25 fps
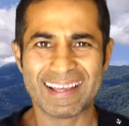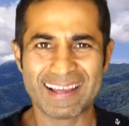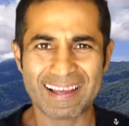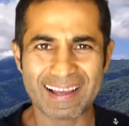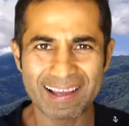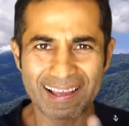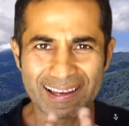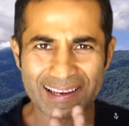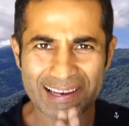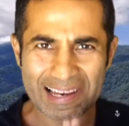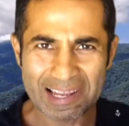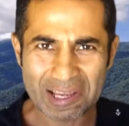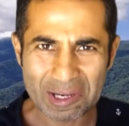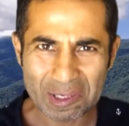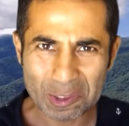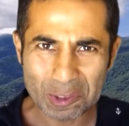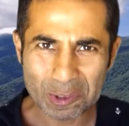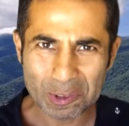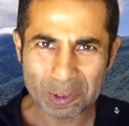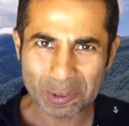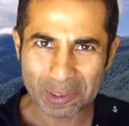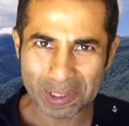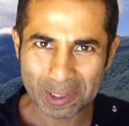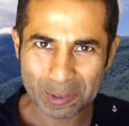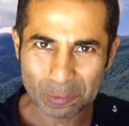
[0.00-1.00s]

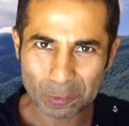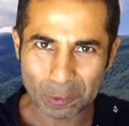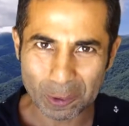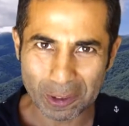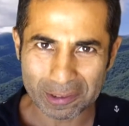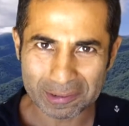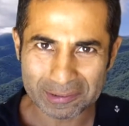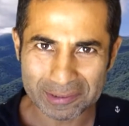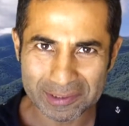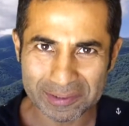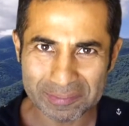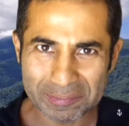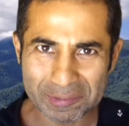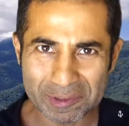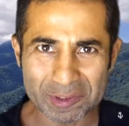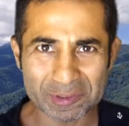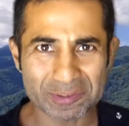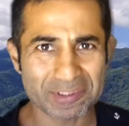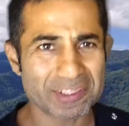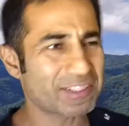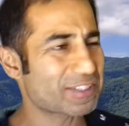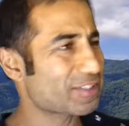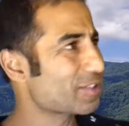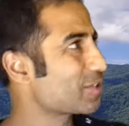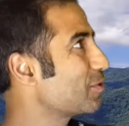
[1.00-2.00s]
Hello and welcome to
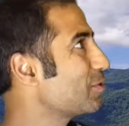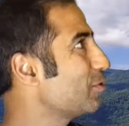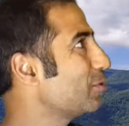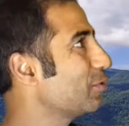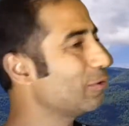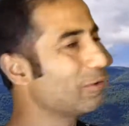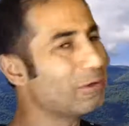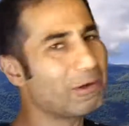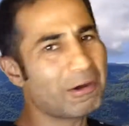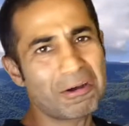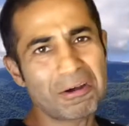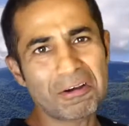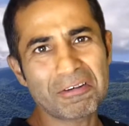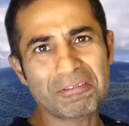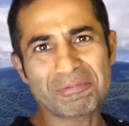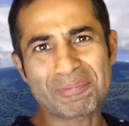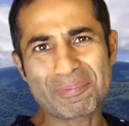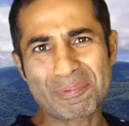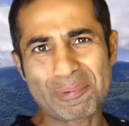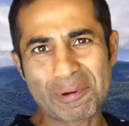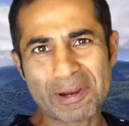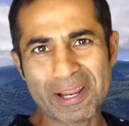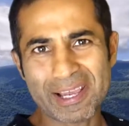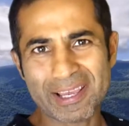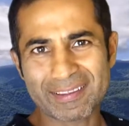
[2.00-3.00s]
the School of
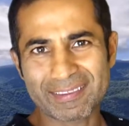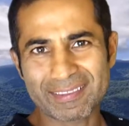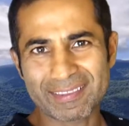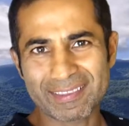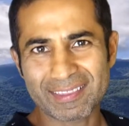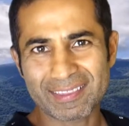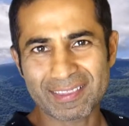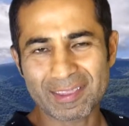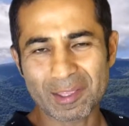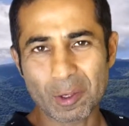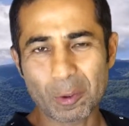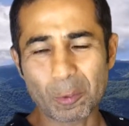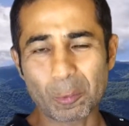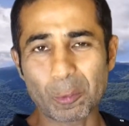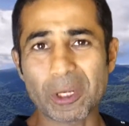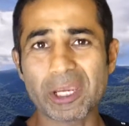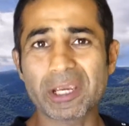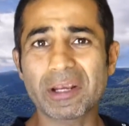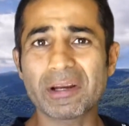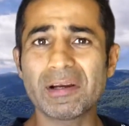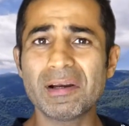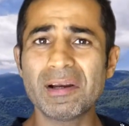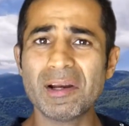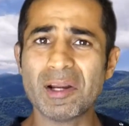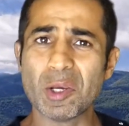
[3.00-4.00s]
Breath,
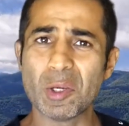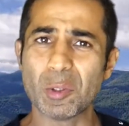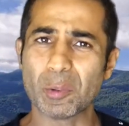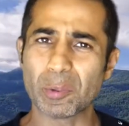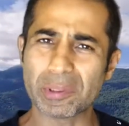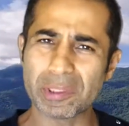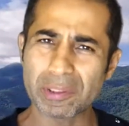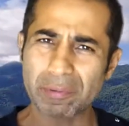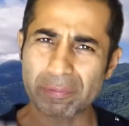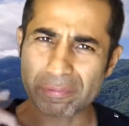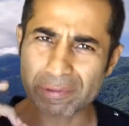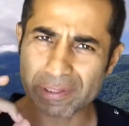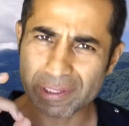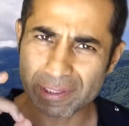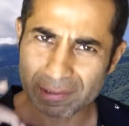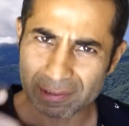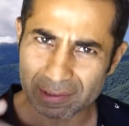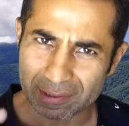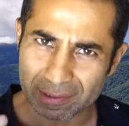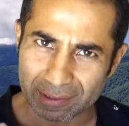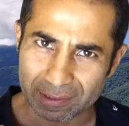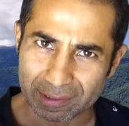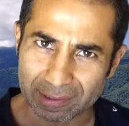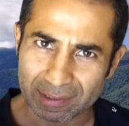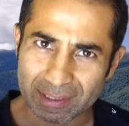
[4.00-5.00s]
where we
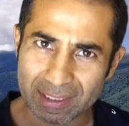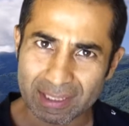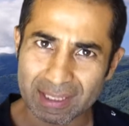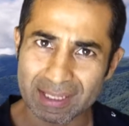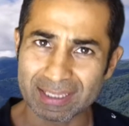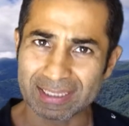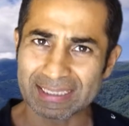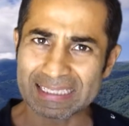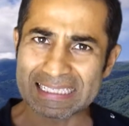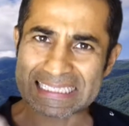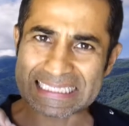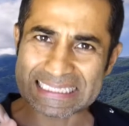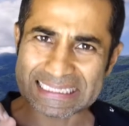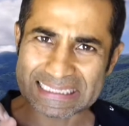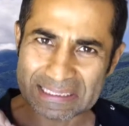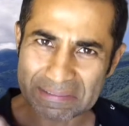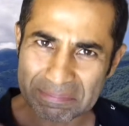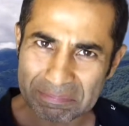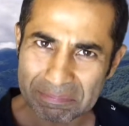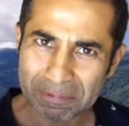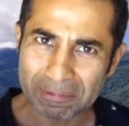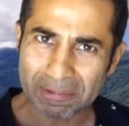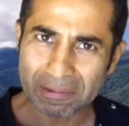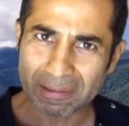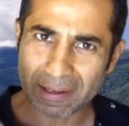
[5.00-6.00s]
relearn the
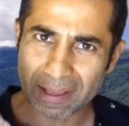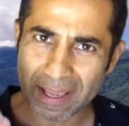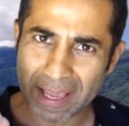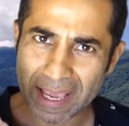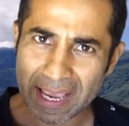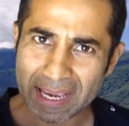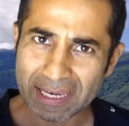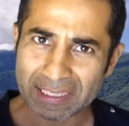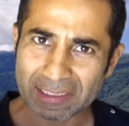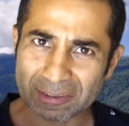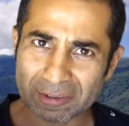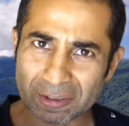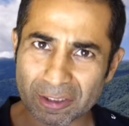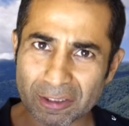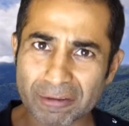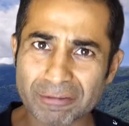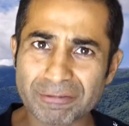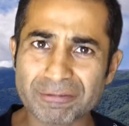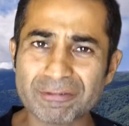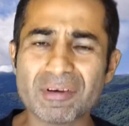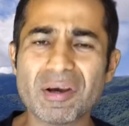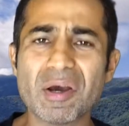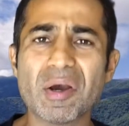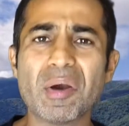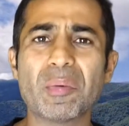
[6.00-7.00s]
simple act
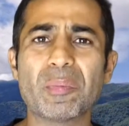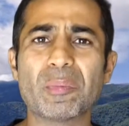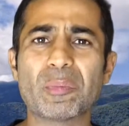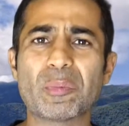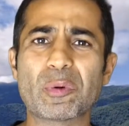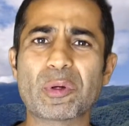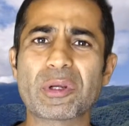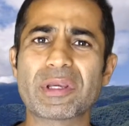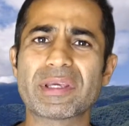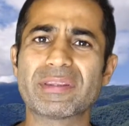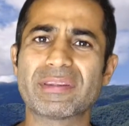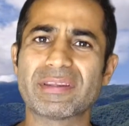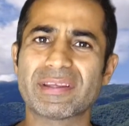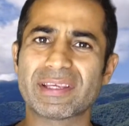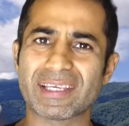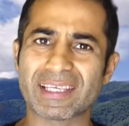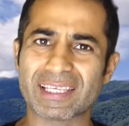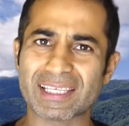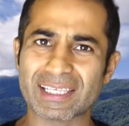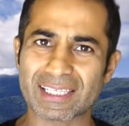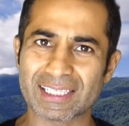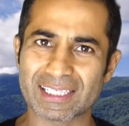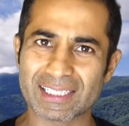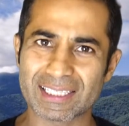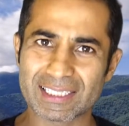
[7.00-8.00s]
of
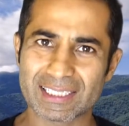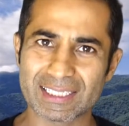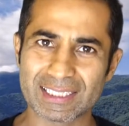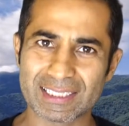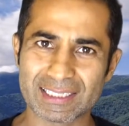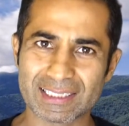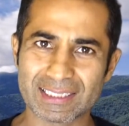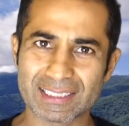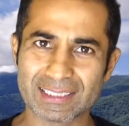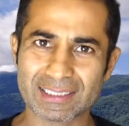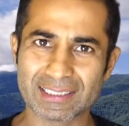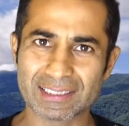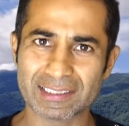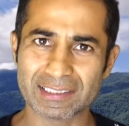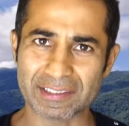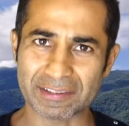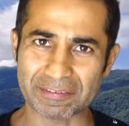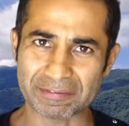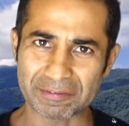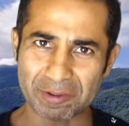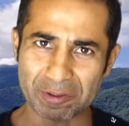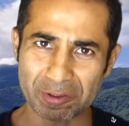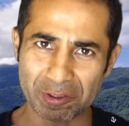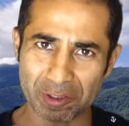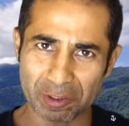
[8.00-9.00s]
breathing.
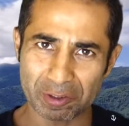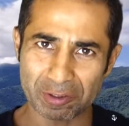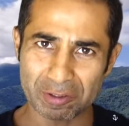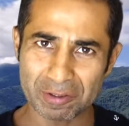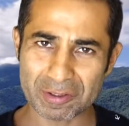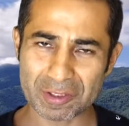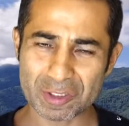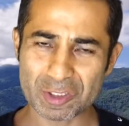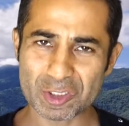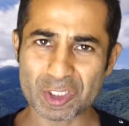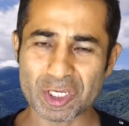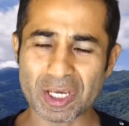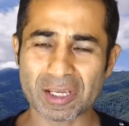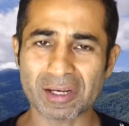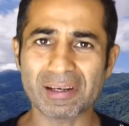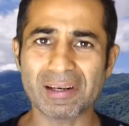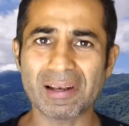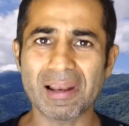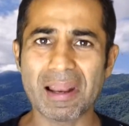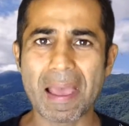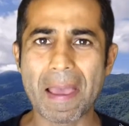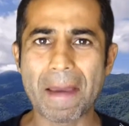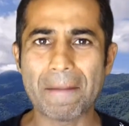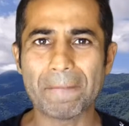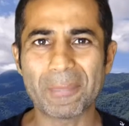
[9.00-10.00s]
If you're new to this
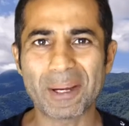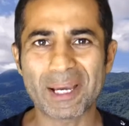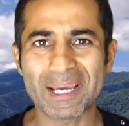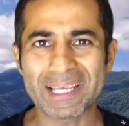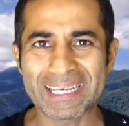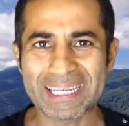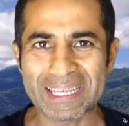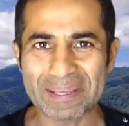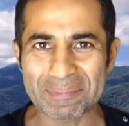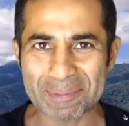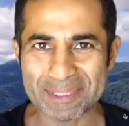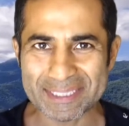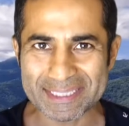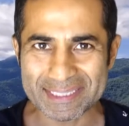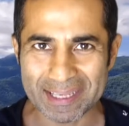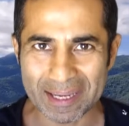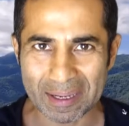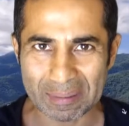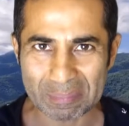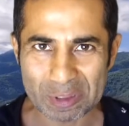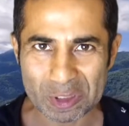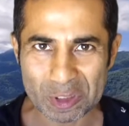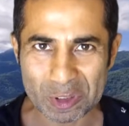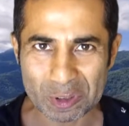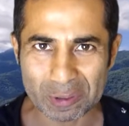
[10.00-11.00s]
channel, my name is
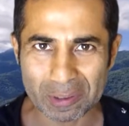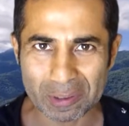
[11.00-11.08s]
Abhi